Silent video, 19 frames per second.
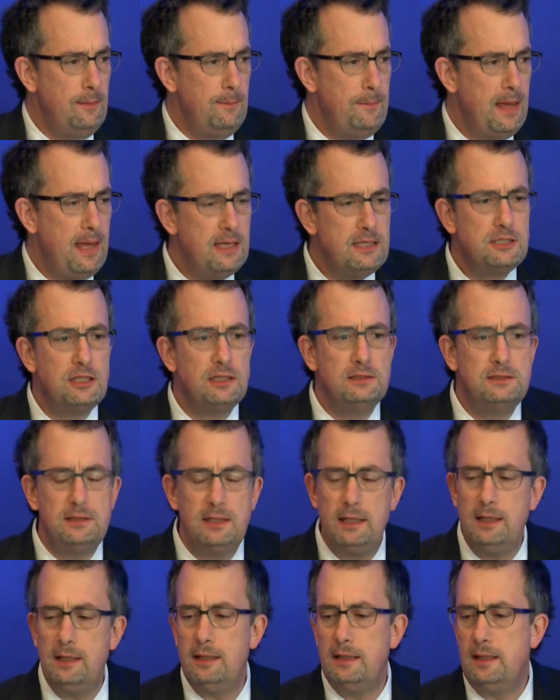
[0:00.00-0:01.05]
patients
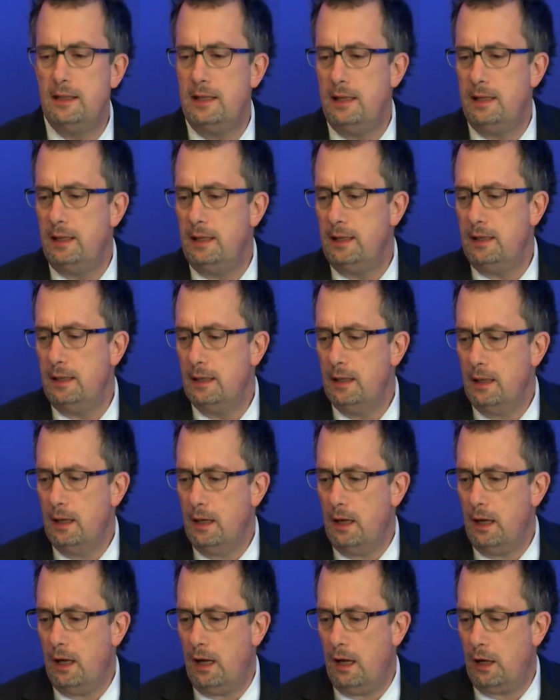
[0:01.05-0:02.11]
in the
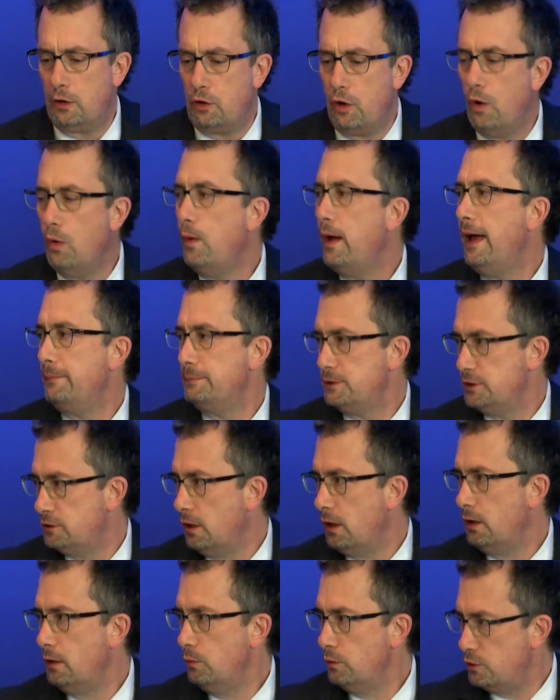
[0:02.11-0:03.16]
COAPT
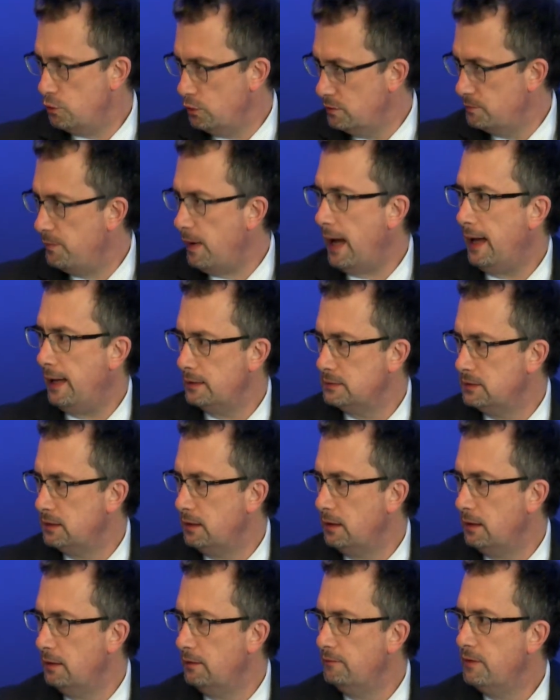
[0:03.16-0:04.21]
study, which was
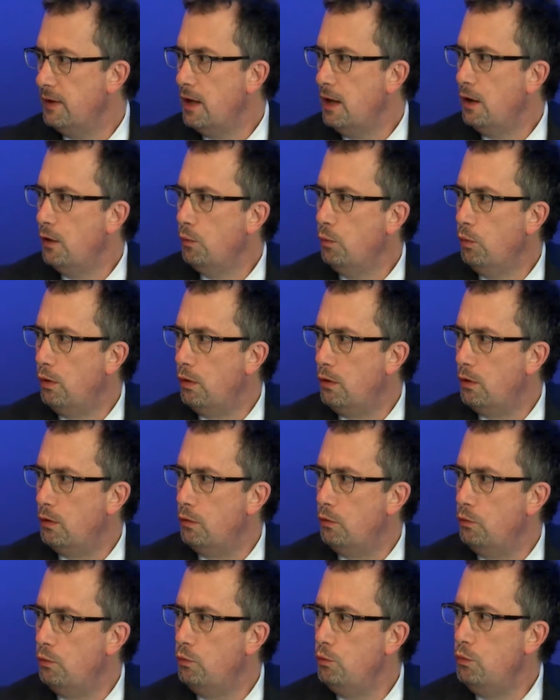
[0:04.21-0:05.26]
positive,
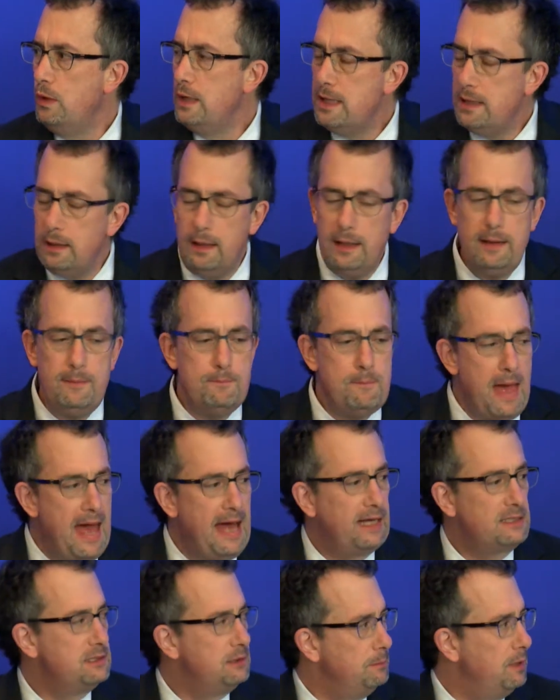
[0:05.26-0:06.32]
were really
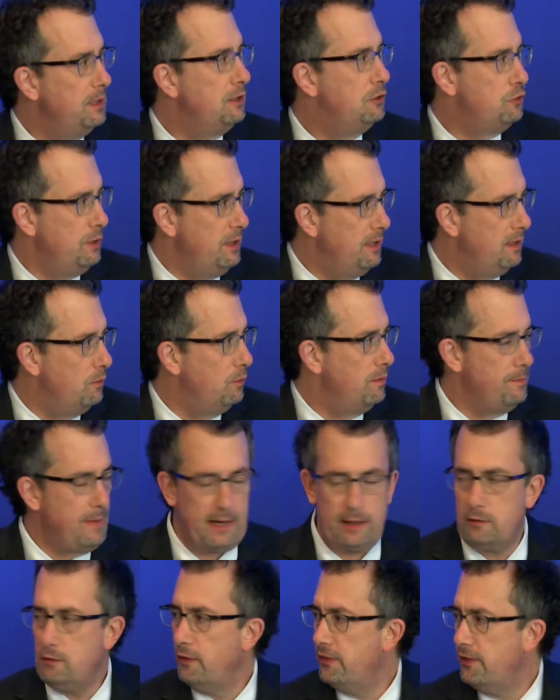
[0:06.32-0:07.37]
maximally treated with
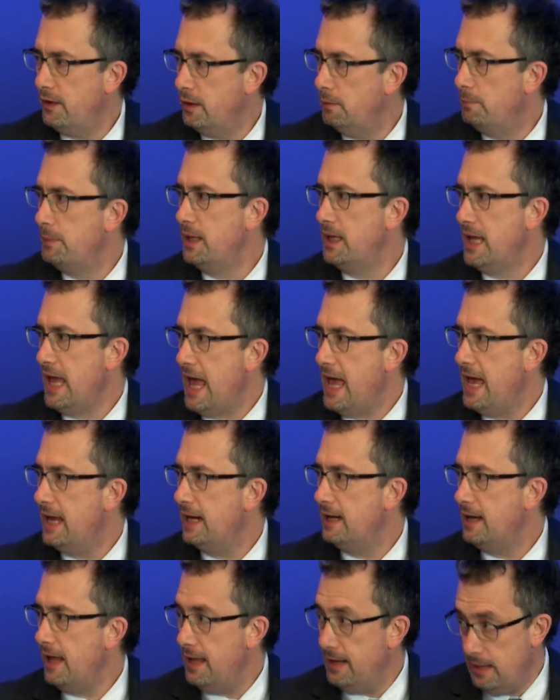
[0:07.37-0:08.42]
medical therapy
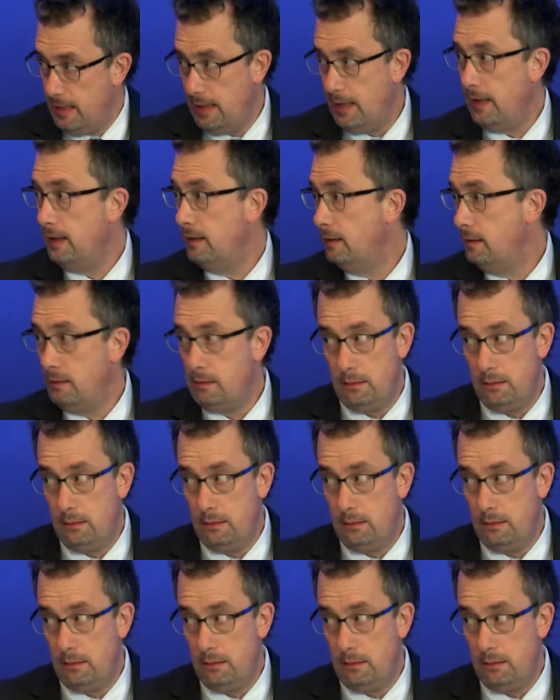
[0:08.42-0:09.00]
and had